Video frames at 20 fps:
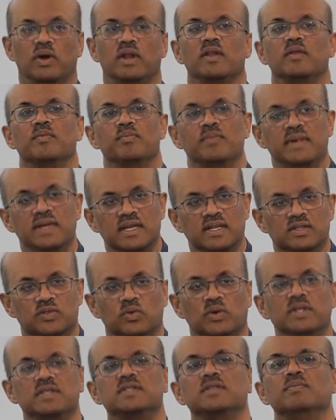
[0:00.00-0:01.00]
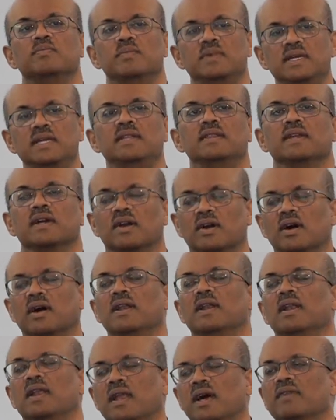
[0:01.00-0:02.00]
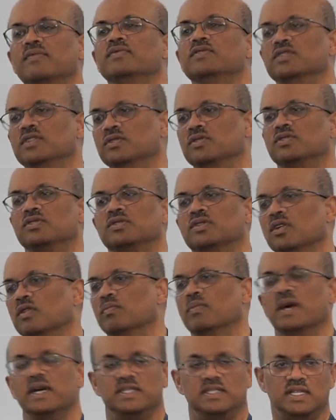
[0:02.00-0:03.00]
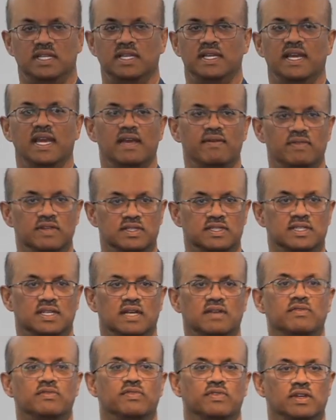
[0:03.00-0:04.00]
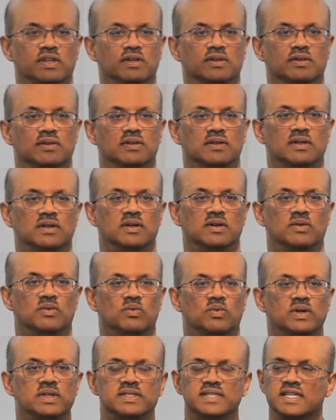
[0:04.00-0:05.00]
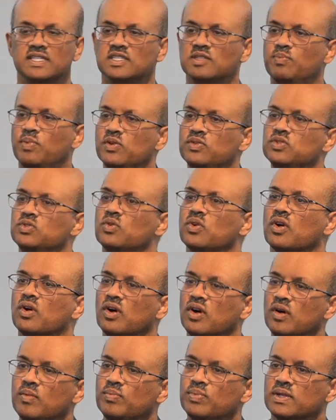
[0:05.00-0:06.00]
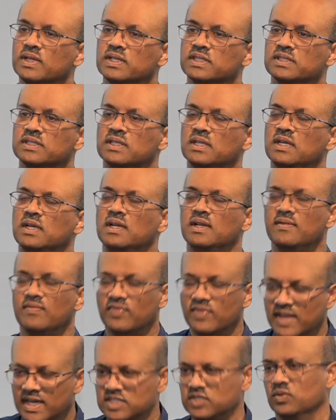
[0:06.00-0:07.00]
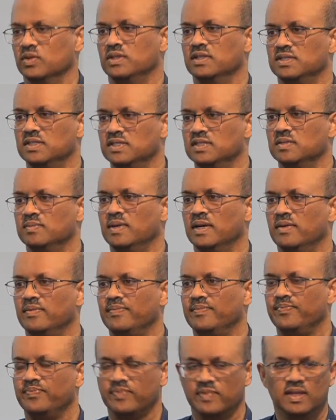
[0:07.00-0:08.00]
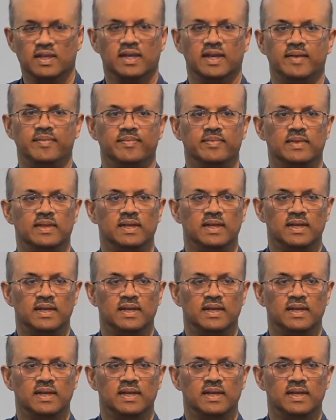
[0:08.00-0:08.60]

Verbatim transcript: What it means. What does it mean that God loves you so much that he gave his son for you? What is that supposed to accomplish? That's what this is about. Okay?